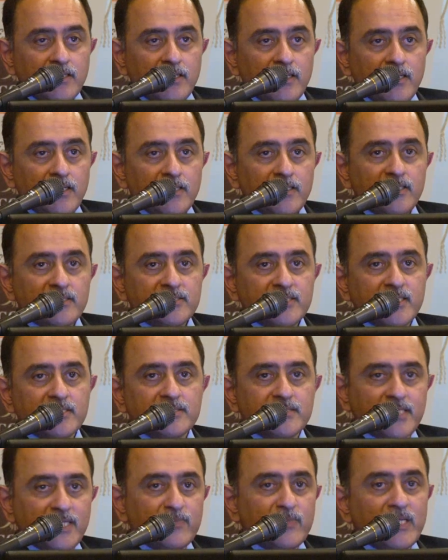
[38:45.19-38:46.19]
And he
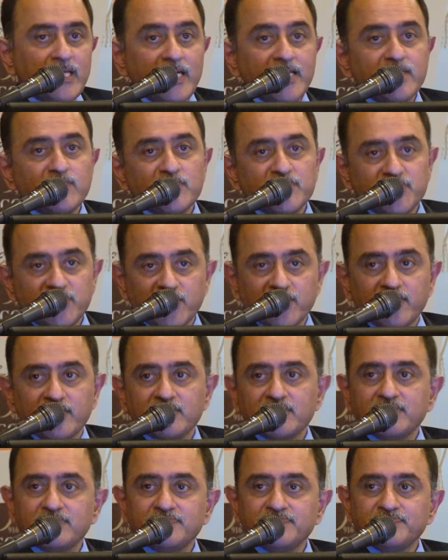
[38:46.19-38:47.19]
says, "Let me light up a cigarette
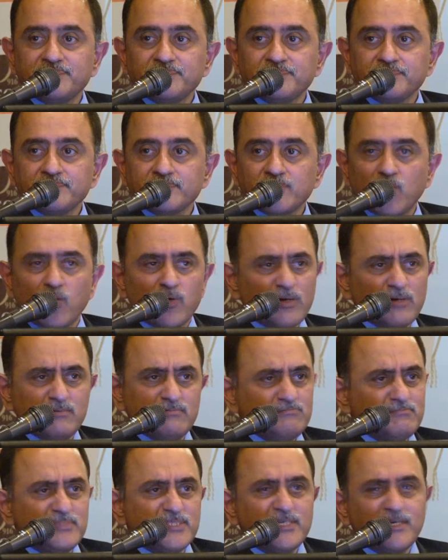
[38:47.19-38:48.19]
or a
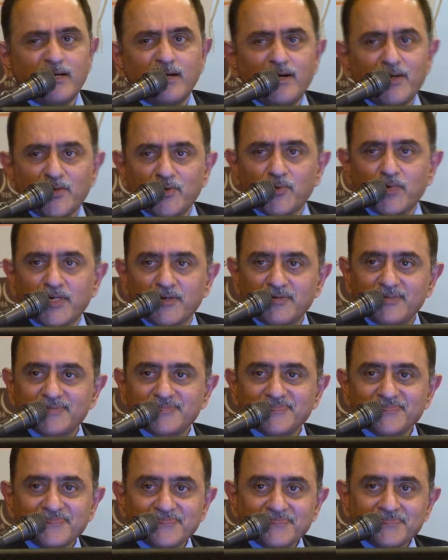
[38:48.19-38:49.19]
cigar or whatever."
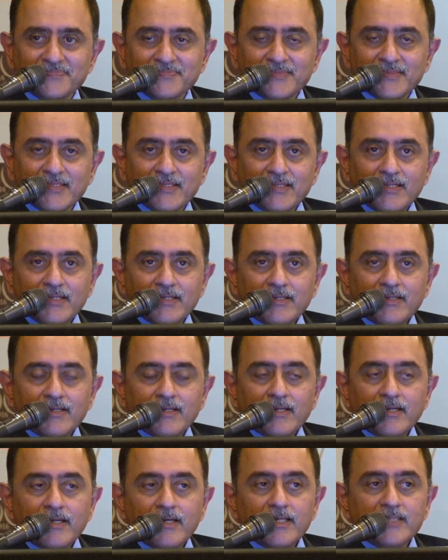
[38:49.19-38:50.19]

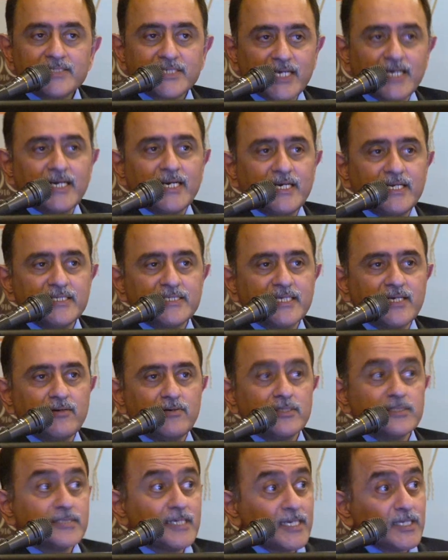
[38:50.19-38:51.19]
And suddenly
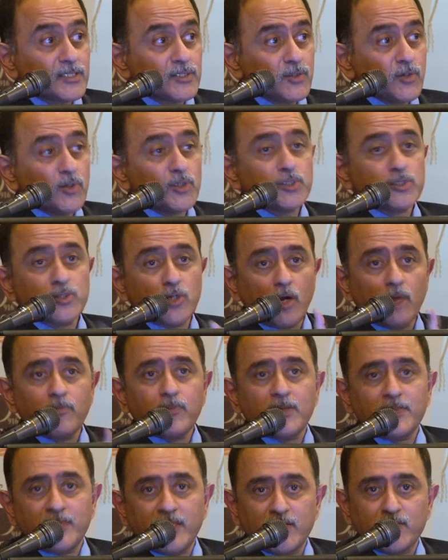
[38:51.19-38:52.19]
discovers there is no shop
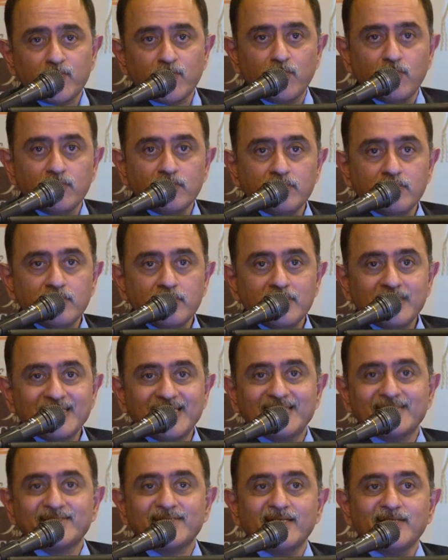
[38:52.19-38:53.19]
on that road
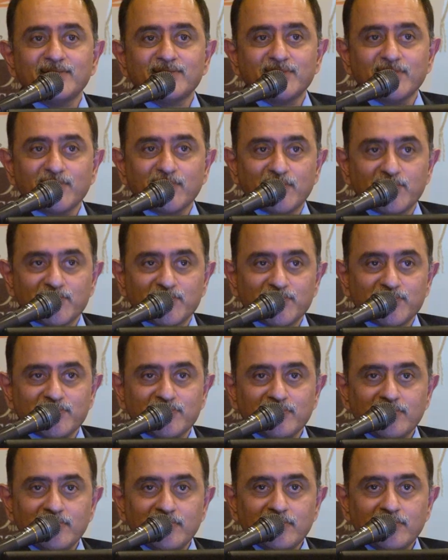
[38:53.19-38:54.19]
that sells cigarettes.
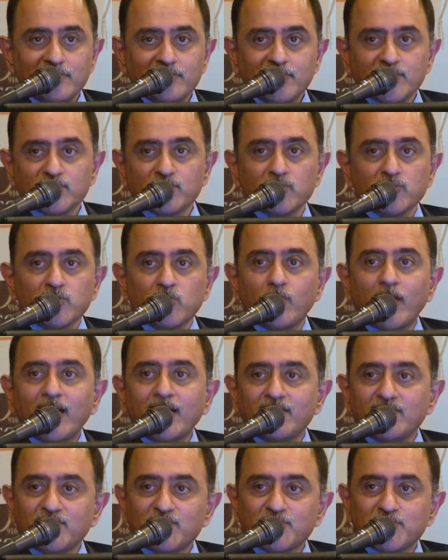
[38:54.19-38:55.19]
There's no
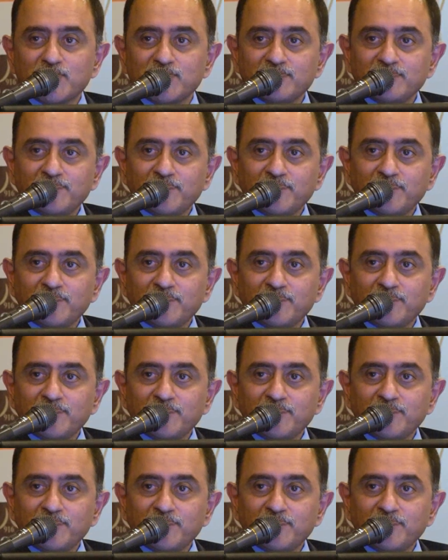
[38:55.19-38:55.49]
tobacconist.